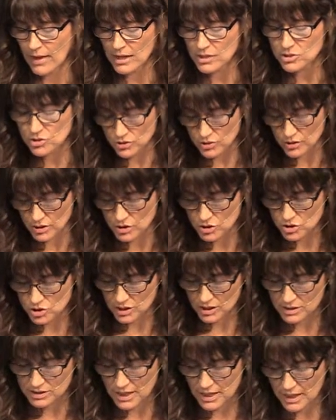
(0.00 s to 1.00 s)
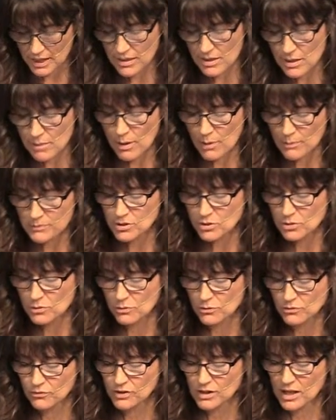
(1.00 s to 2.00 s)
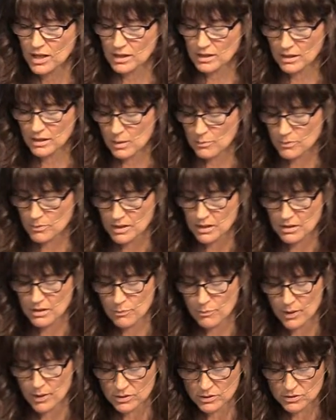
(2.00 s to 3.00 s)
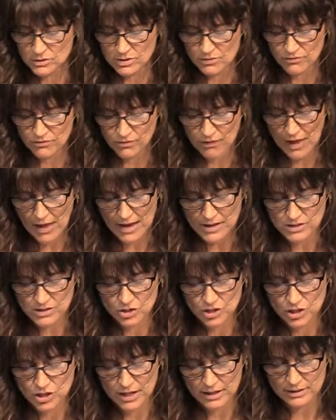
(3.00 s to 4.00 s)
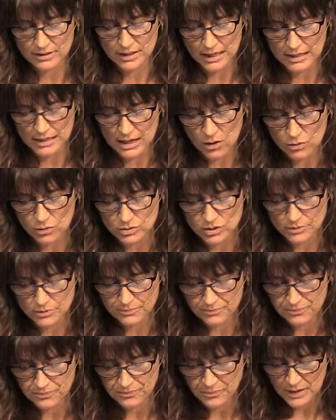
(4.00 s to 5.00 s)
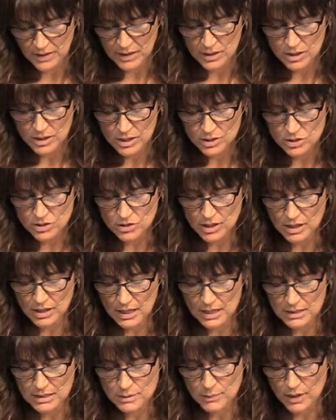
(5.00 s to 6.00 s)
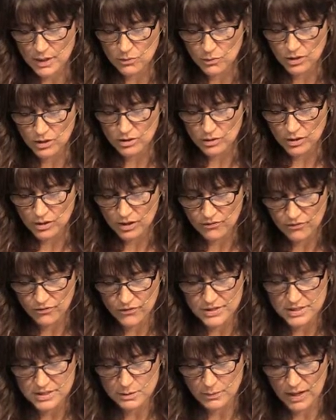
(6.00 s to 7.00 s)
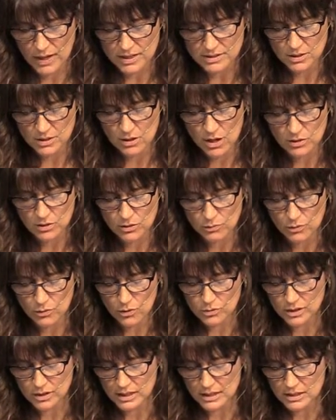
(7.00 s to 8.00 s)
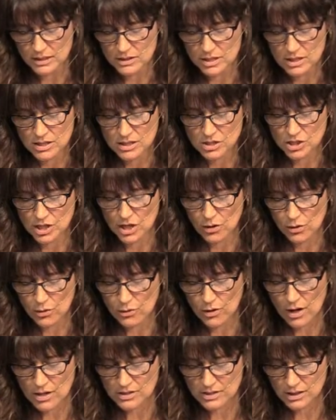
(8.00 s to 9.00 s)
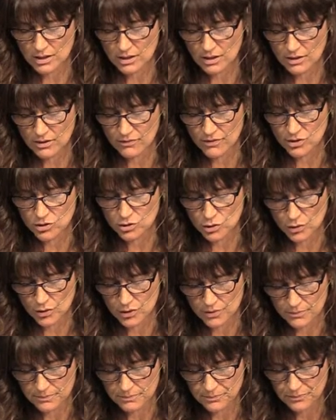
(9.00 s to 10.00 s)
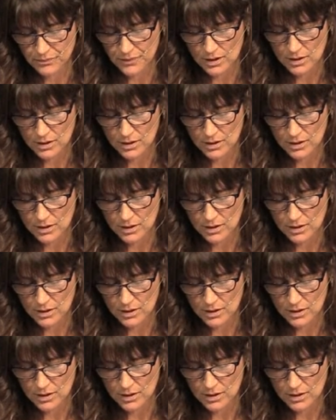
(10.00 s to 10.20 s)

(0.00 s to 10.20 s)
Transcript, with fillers: Actually, she had taken them up to the roof and hidden them beneath bundles of flax she had laid out. So the king's men went looking for the spies along the road leading to the shallow crossing of the Jordan.